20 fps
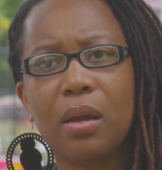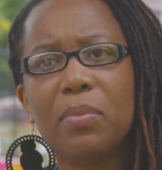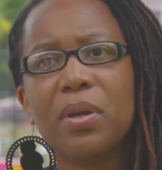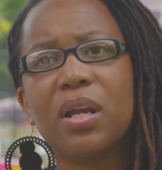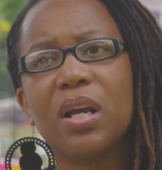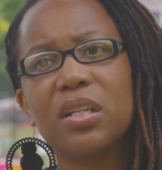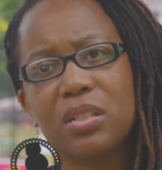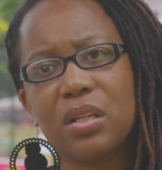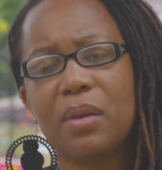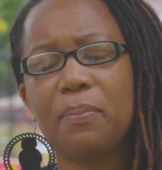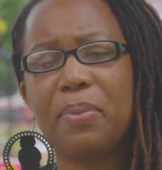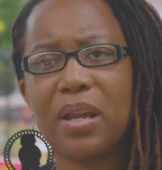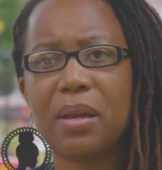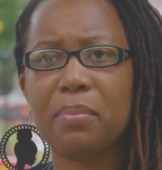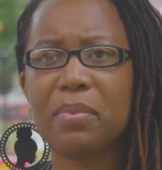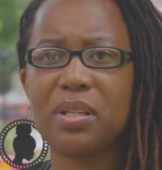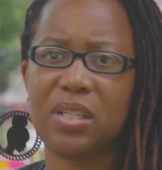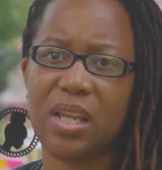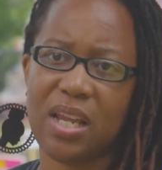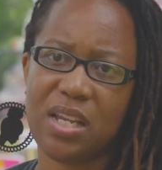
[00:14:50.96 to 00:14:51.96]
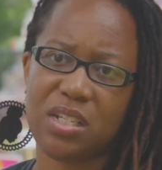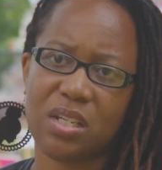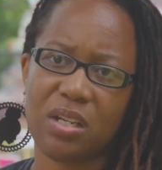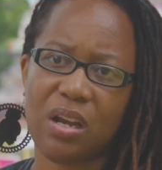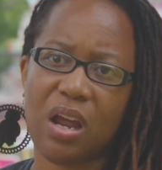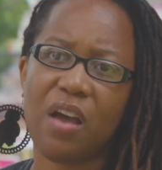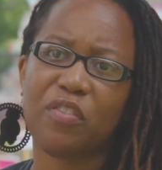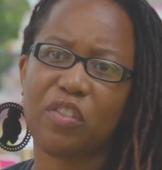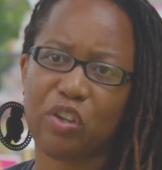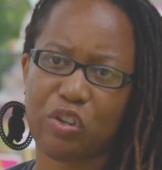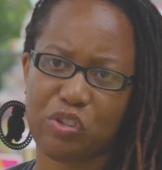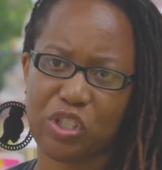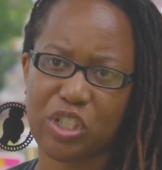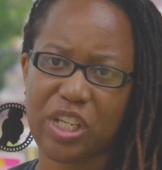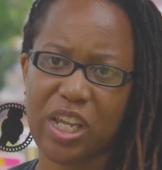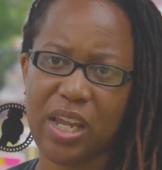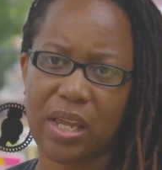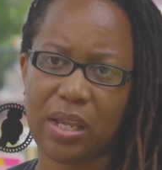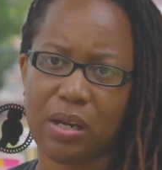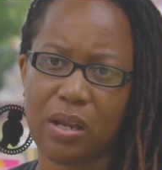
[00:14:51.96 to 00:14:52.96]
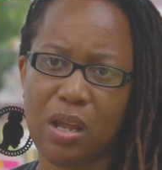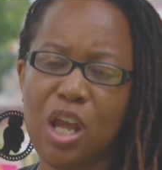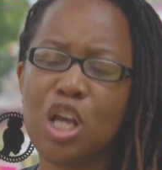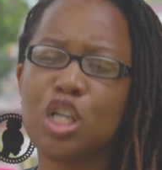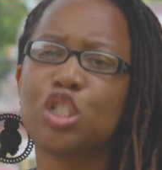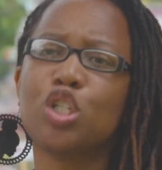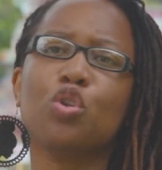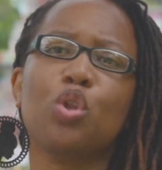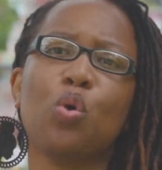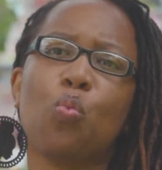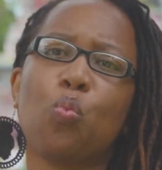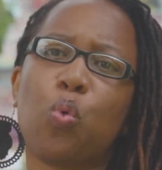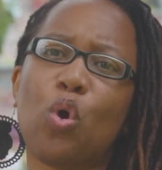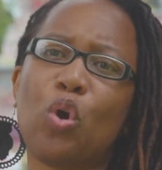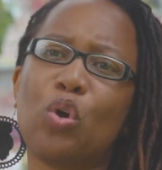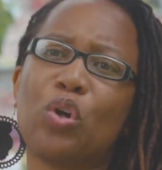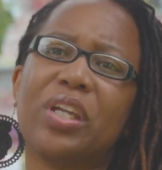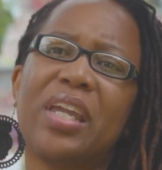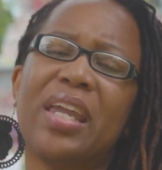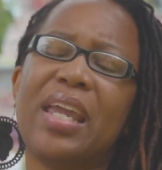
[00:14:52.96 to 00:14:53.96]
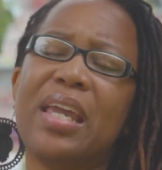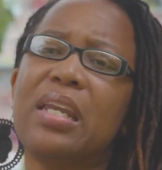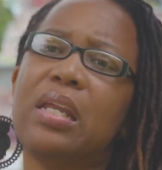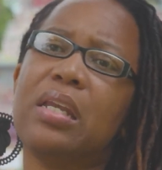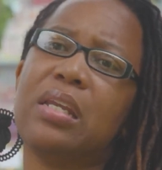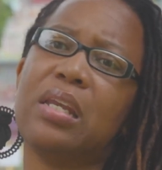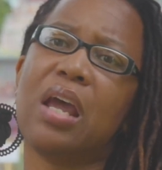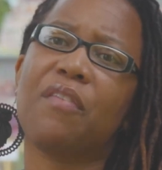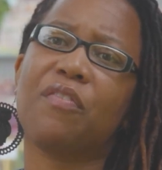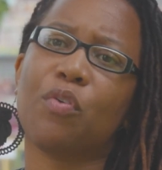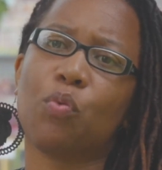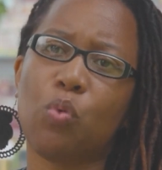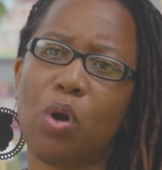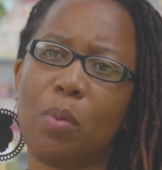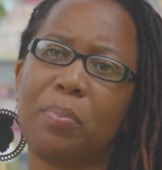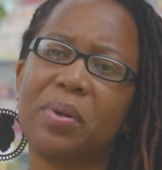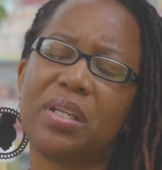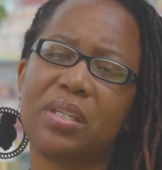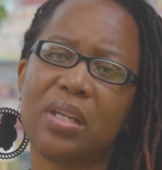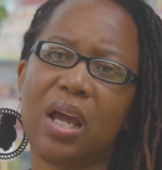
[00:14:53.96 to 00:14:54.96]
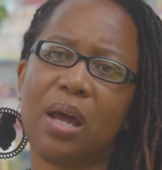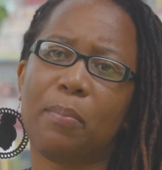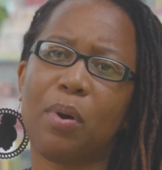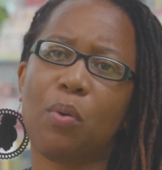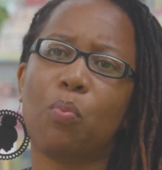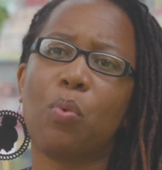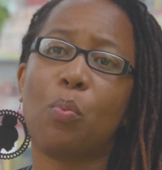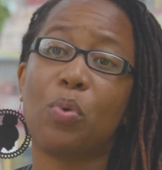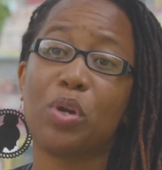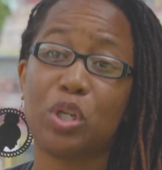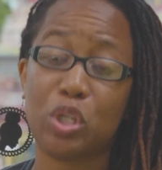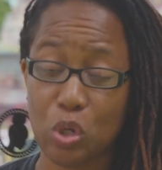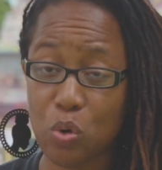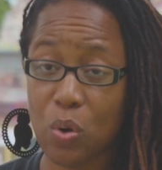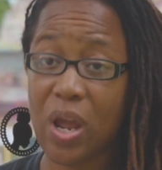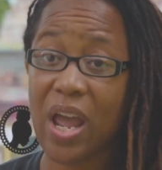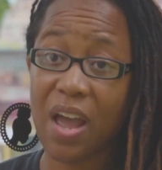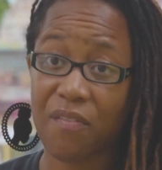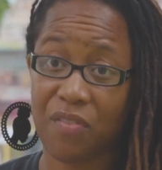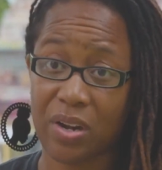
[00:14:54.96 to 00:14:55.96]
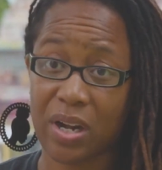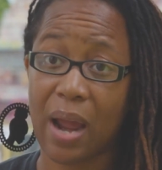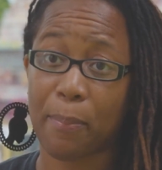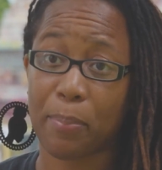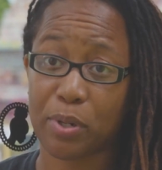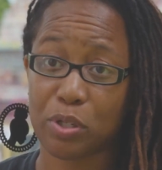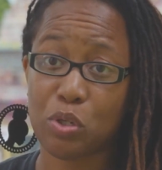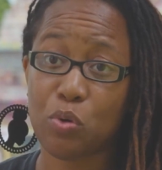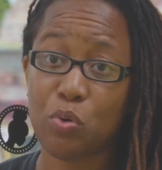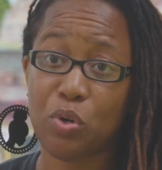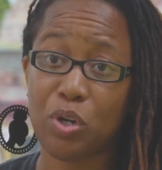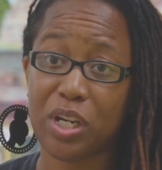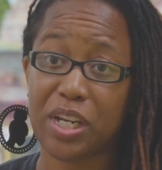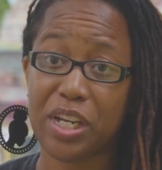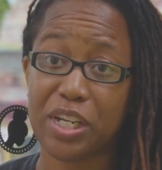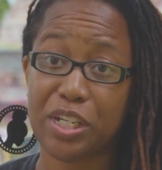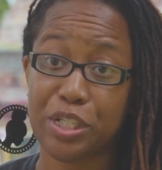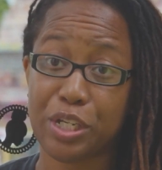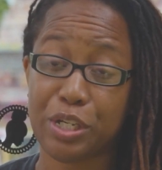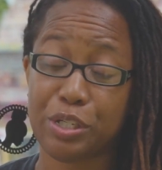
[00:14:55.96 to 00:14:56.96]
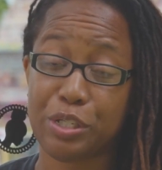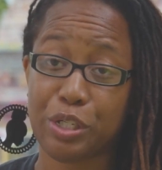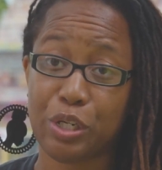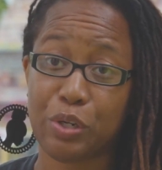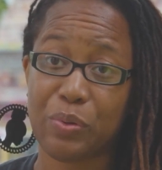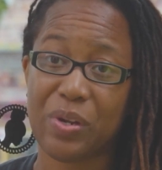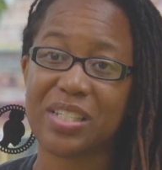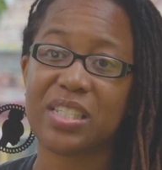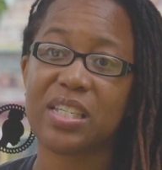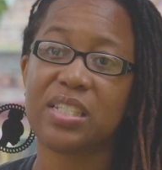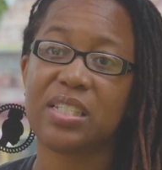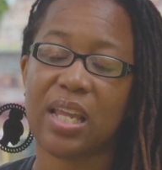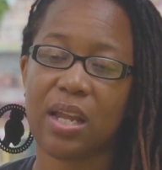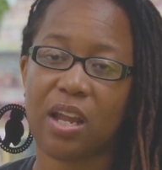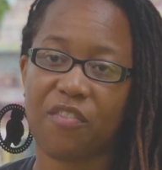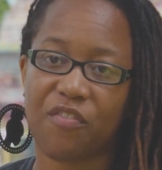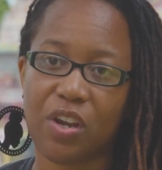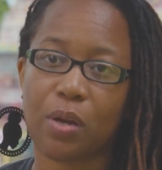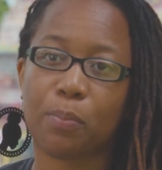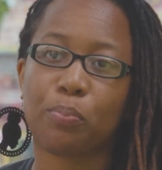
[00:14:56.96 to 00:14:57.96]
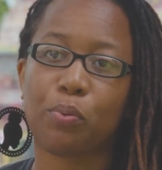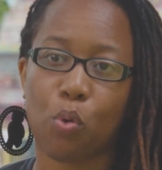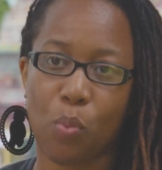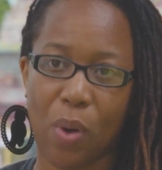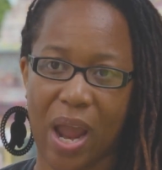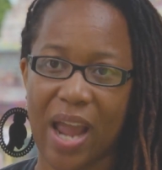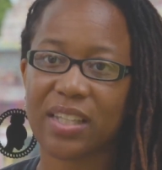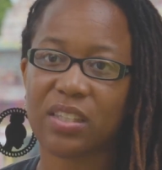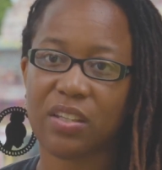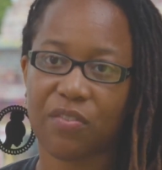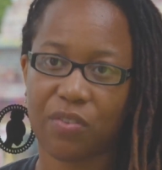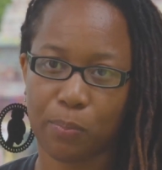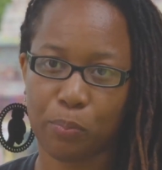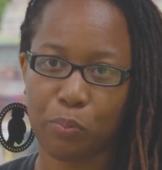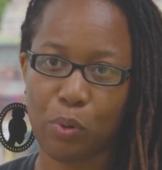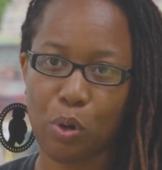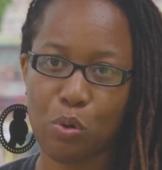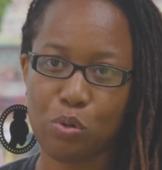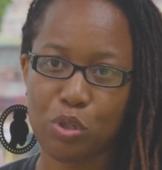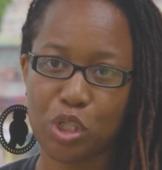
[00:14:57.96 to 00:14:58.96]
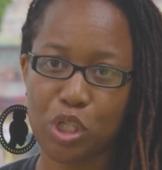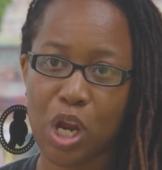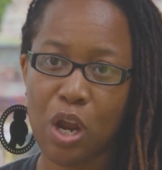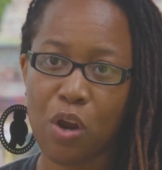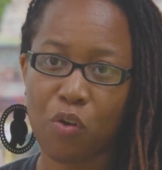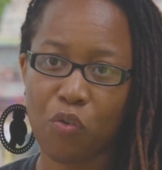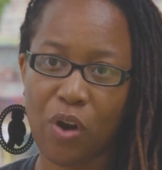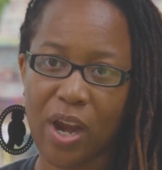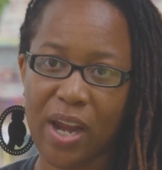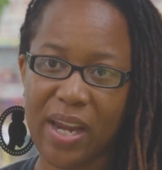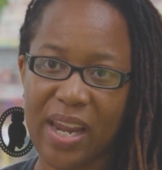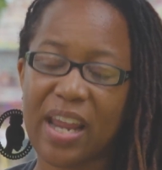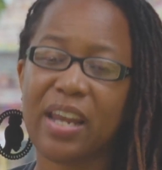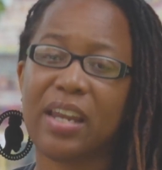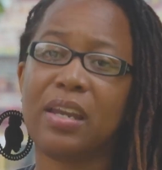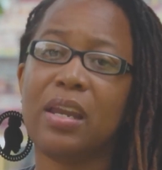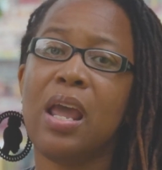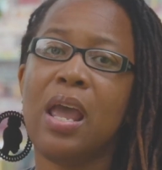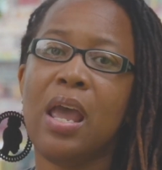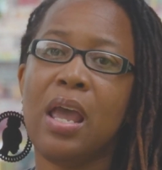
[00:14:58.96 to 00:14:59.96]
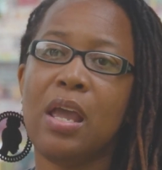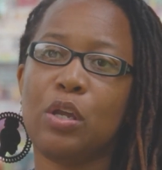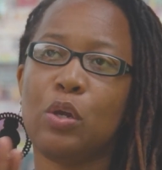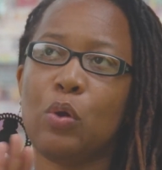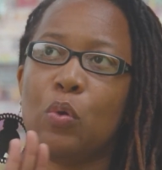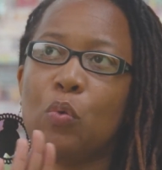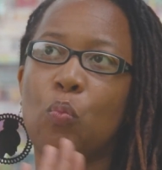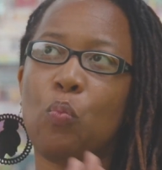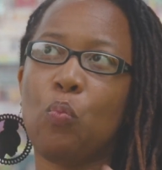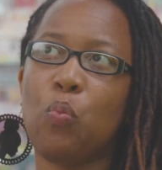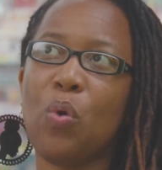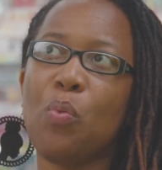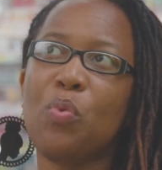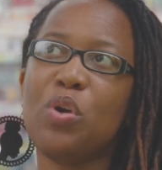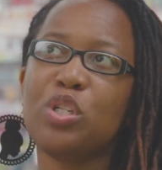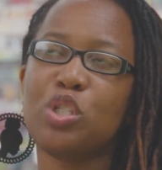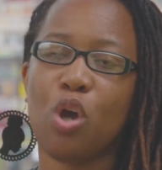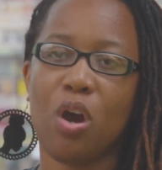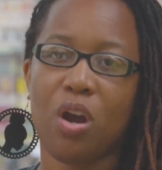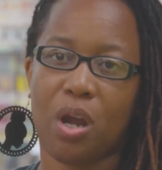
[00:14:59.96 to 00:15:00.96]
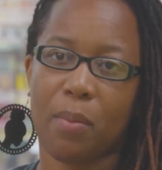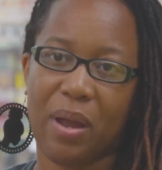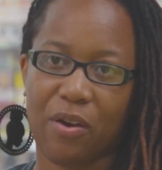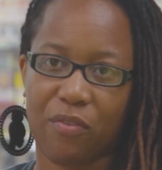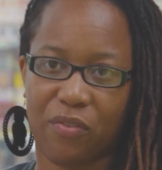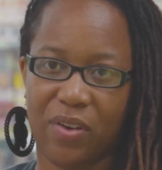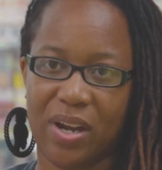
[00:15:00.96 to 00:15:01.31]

because of the pigmentation of their skin. So the work can and never will be done, but what we do have an opportunity to do is to take a very proactive approach, right? And when we talk about